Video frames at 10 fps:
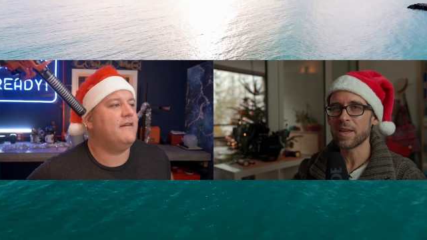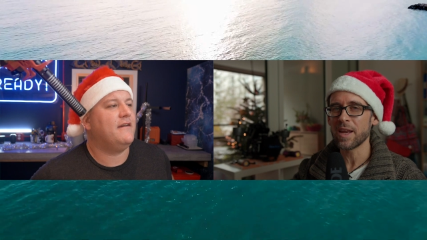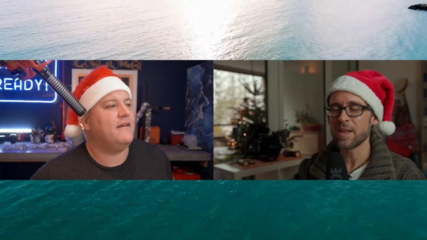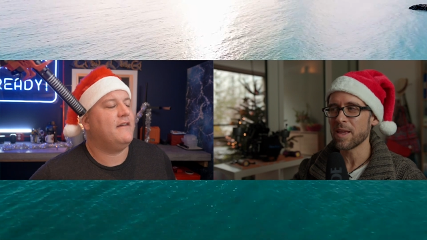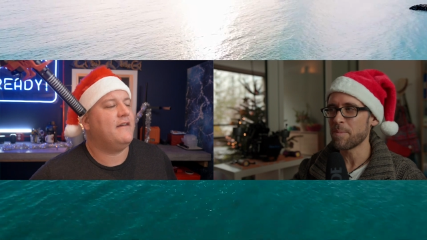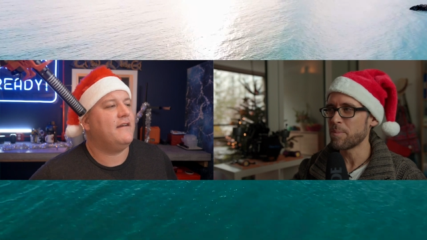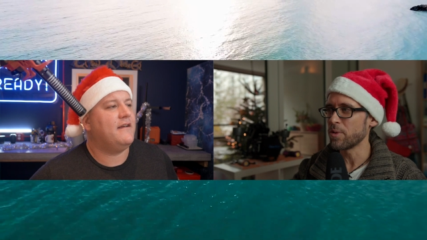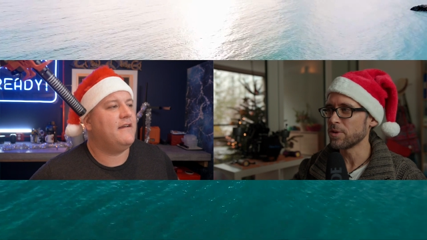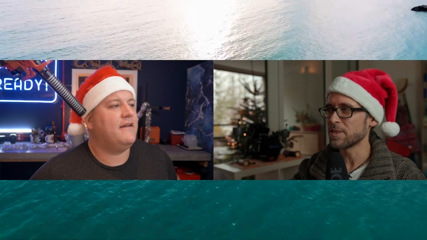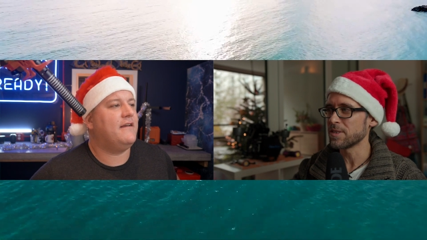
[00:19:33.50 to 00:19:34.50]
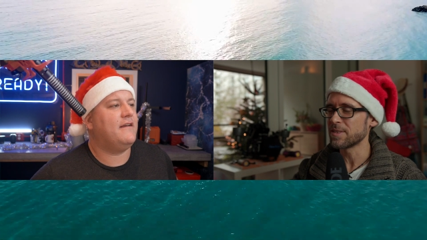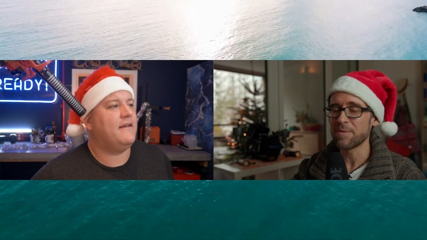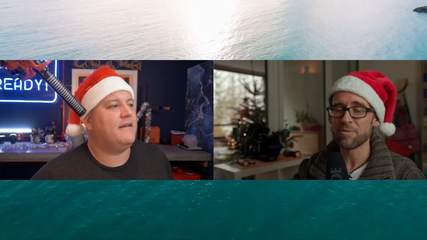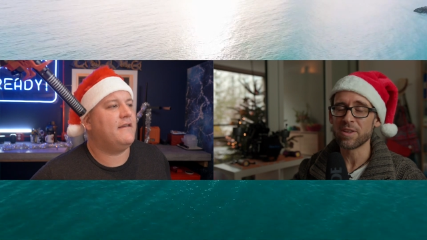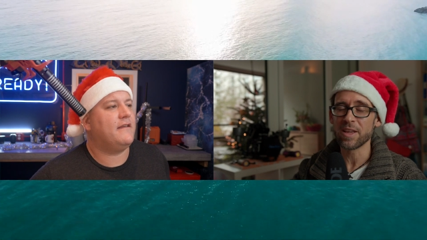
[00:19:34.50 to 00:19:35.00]
Speaker 1: getting that person
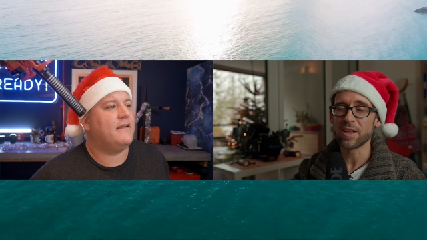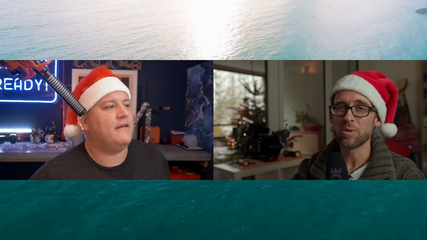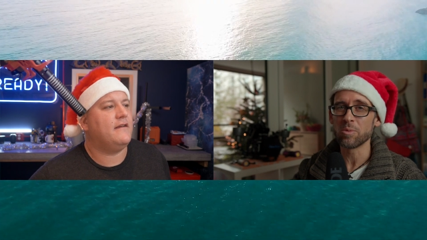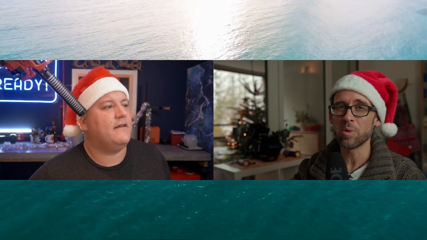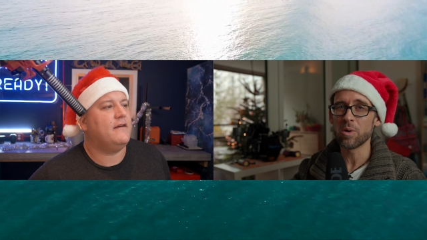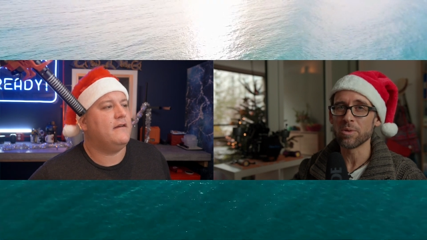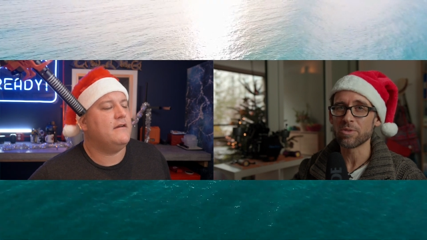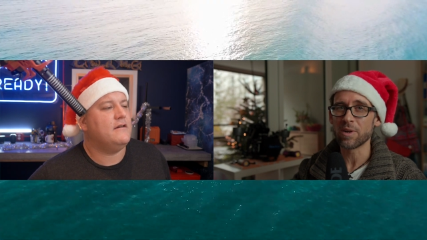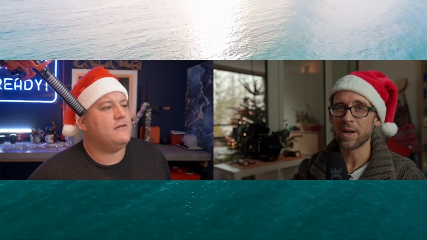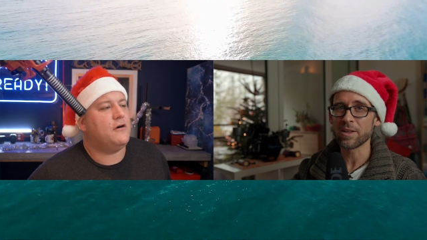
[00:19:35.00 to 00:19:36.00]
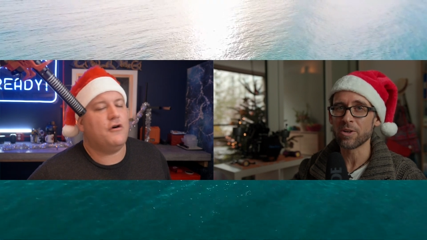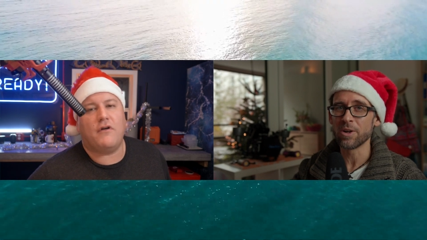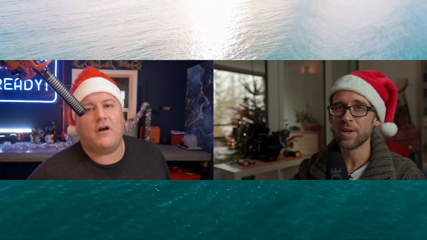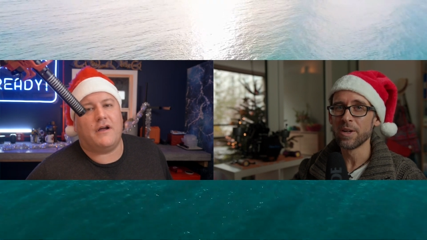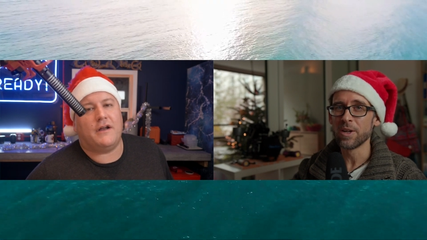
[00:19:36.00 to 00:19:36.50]
something they don't want, right? Or,
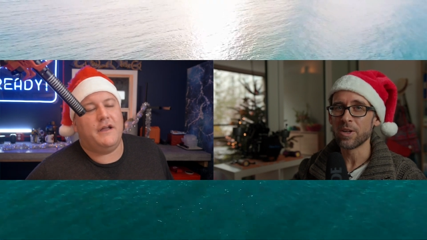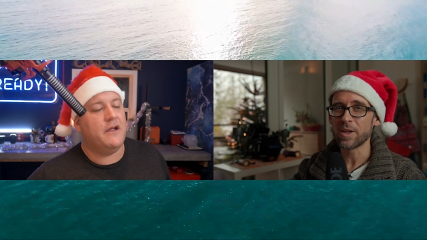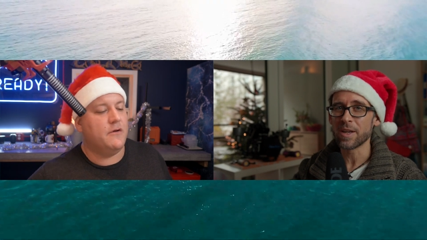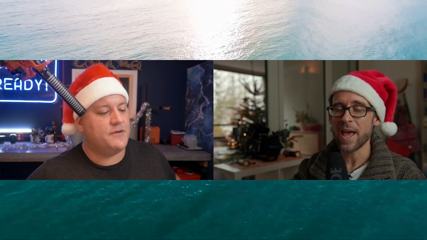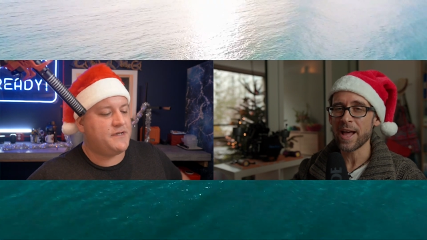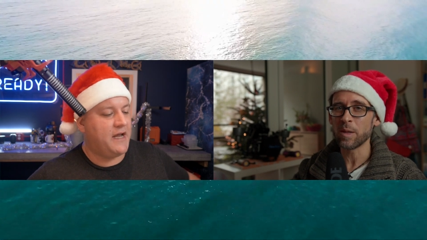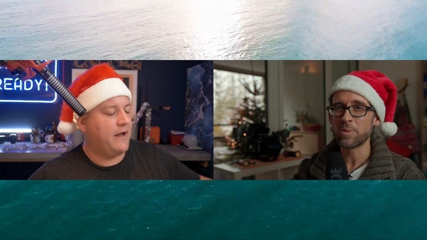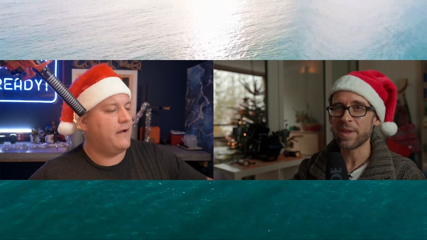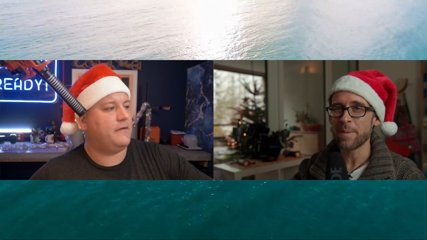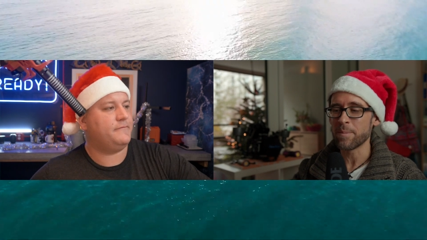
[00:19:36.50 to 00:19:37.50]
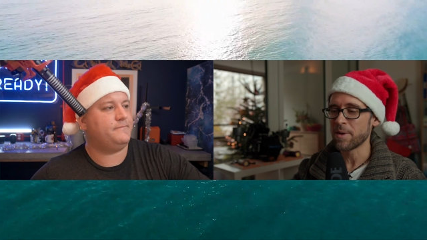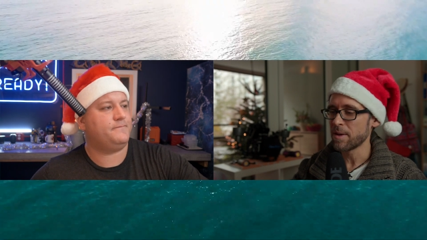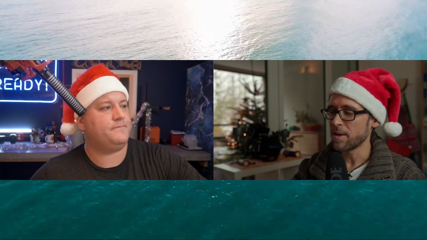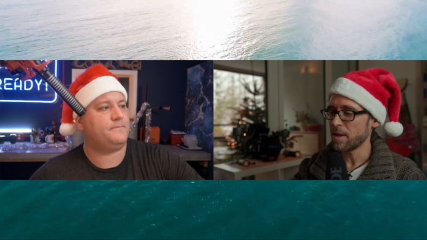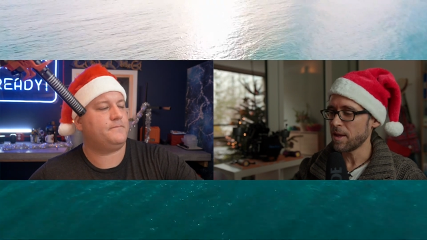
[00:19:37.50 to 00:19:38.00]
or I'm going to use, You can help yeah. them
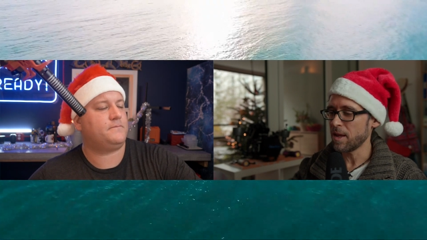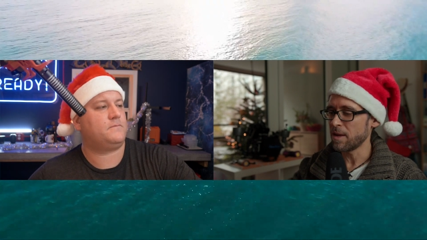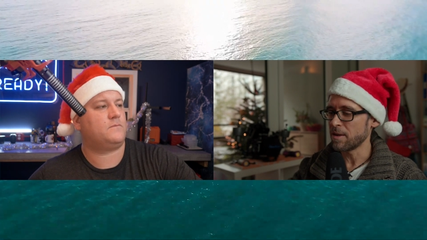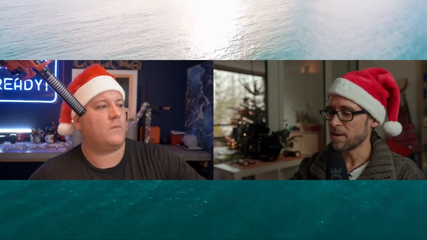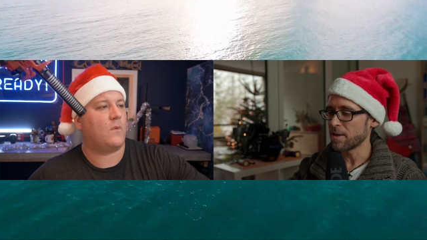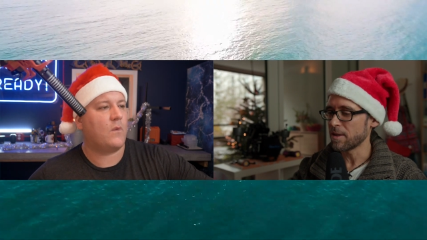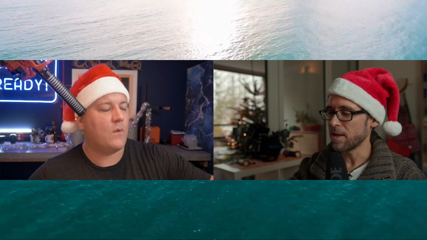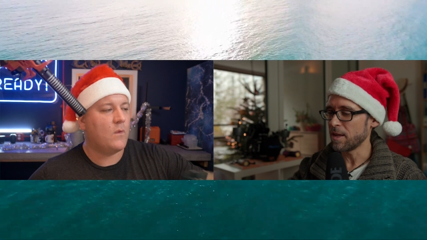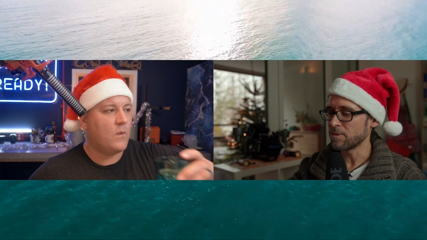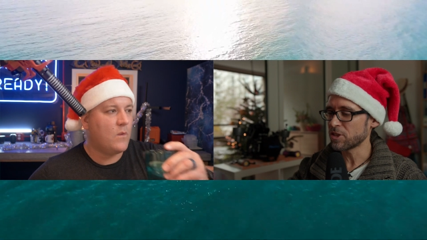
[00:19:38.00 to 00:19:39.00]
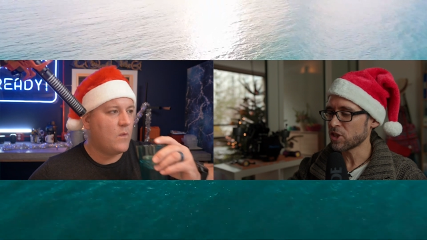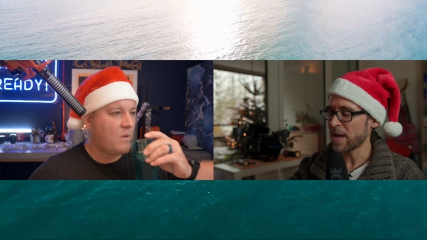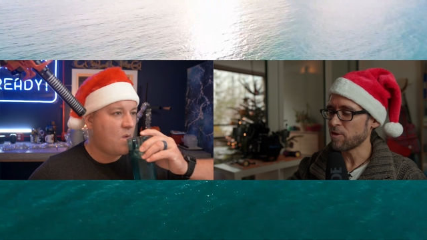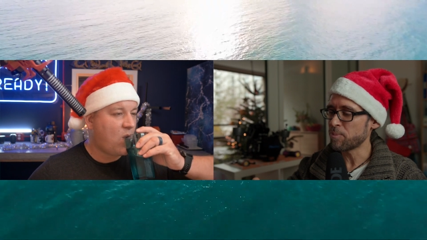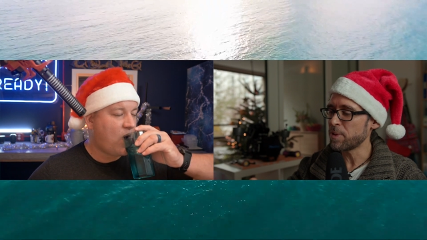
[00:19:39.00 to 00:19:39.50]
in, in
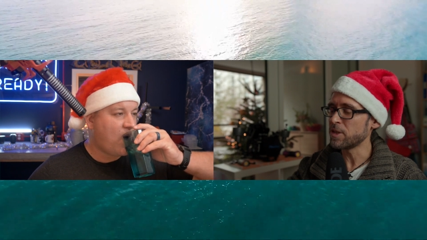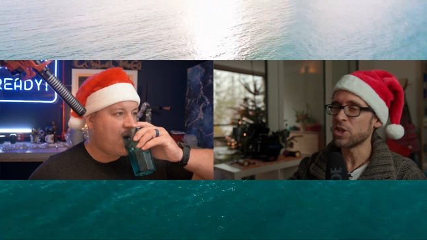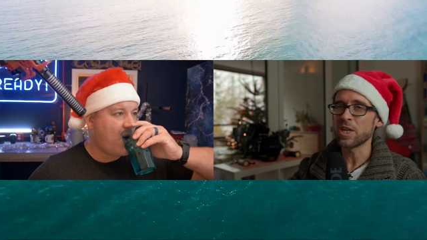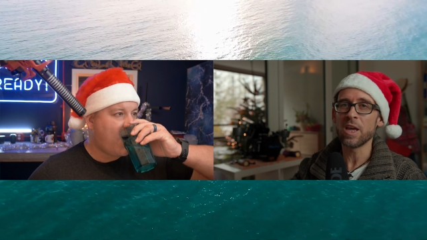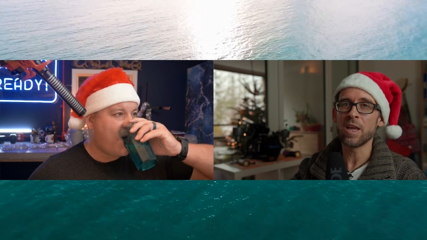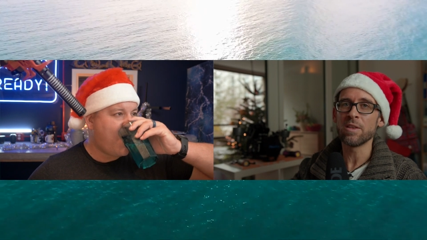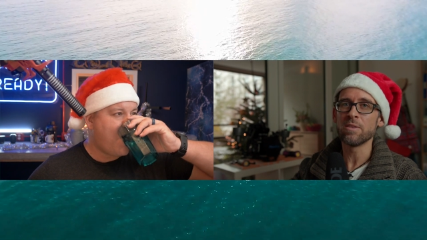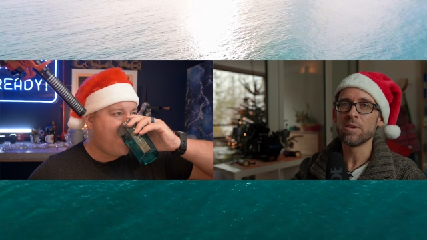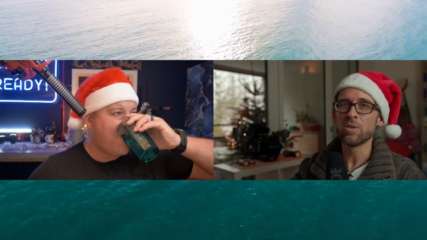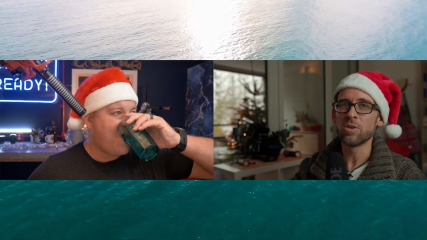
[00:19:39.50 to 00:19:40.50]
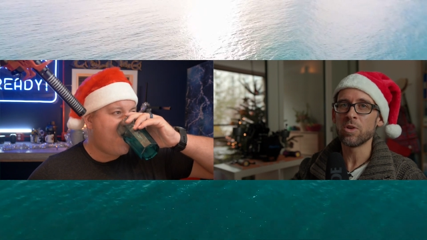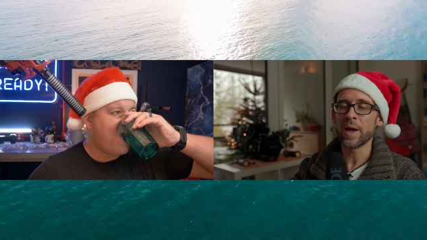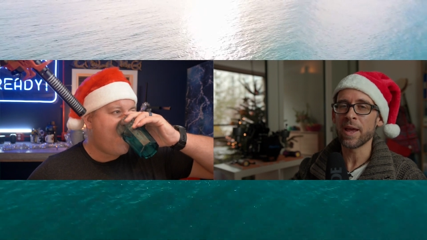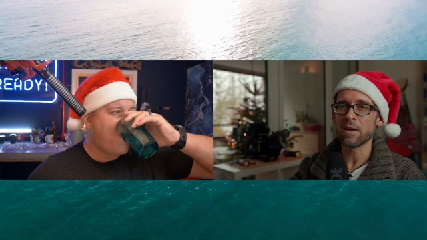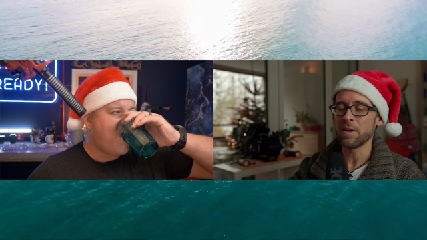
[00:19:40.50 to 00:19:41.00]
kind of pitching in to
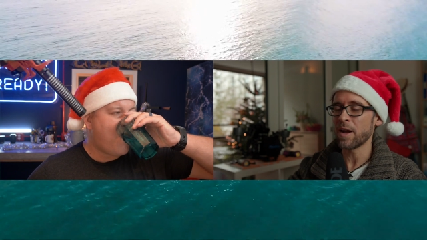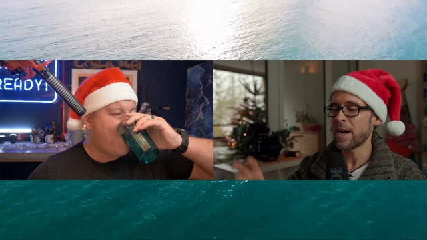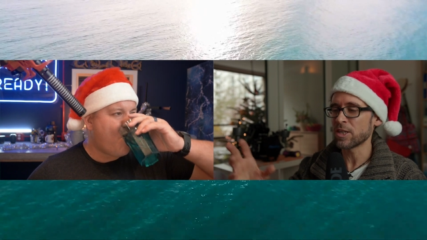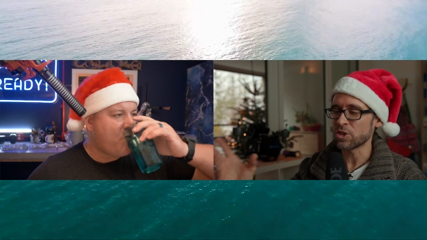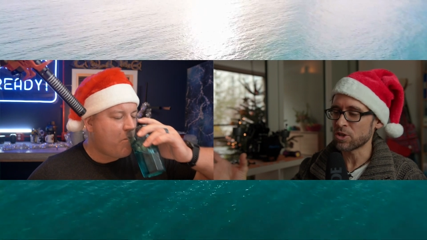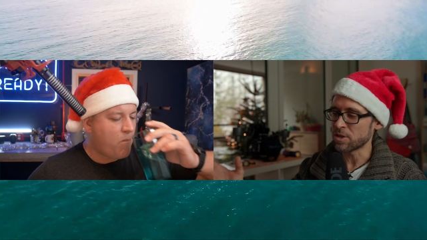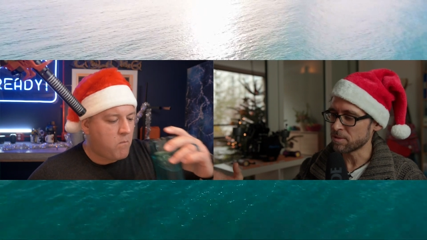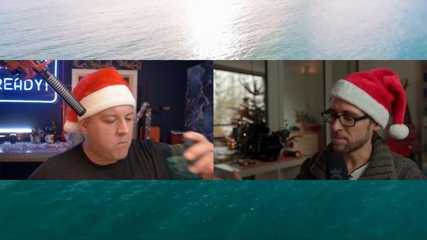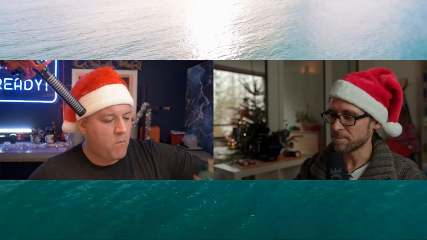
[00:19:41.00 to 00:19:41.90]
a larger